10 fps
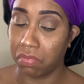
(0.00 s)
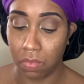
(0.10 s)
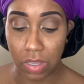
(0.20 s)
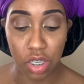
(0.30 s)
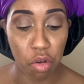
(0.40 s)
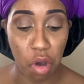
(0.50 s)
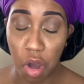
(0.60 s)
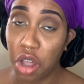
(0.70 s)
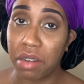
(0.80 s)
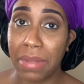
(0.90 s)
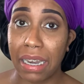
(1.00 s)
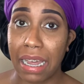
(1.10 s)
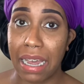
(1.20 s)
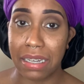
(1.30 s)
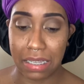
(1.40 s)
So all of my
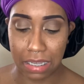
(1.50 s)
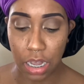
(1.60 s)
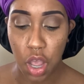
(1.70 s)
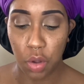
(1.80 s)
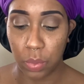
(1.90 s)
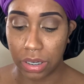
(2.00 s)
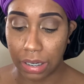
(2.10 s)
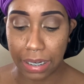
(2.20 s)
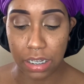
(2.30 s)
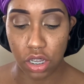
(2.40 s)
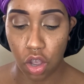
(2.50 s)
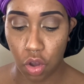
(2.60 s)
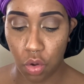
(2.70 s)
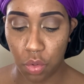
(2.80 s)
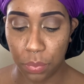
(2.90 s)
locks were clean. So